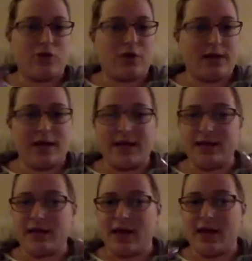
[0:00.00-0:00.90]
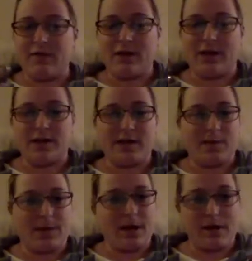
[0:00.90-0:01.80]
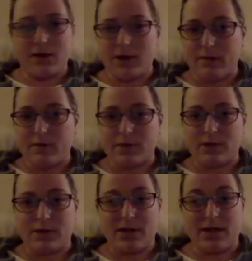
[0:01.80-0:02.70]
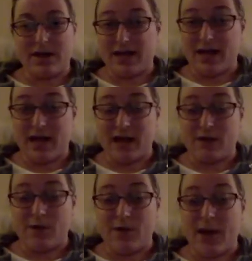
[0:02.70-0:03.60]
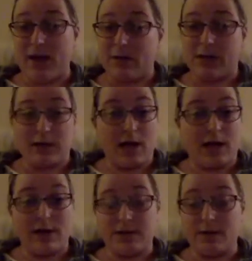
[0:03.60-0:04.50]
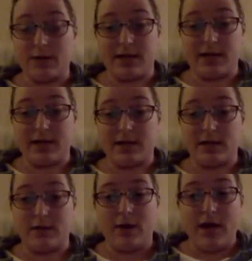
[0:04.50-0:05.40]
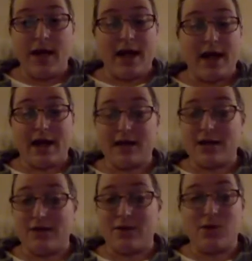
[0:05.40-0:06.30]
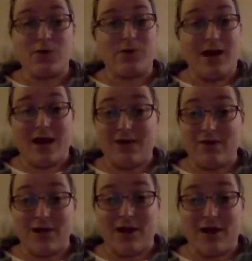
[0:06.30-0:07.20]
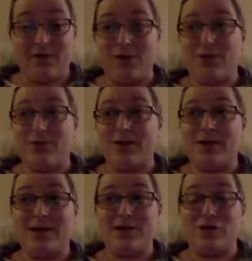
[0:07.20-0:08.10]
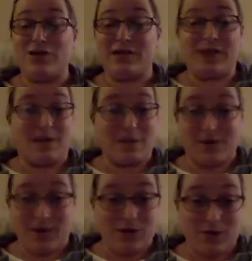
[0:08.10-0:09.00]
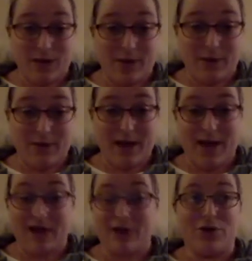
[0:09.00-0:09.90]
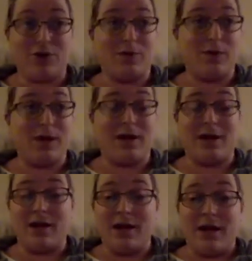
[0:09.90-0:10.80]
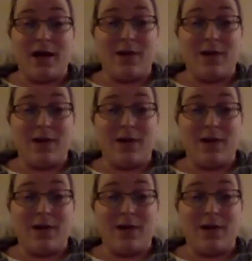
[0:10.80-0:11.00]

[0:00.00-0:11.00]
And that's kind of a stepping out of your comfort zone and getting out of your own head, because I used to be like that too. And if you go live enough, you're really going to just stop giving a crap, and you're going to be, I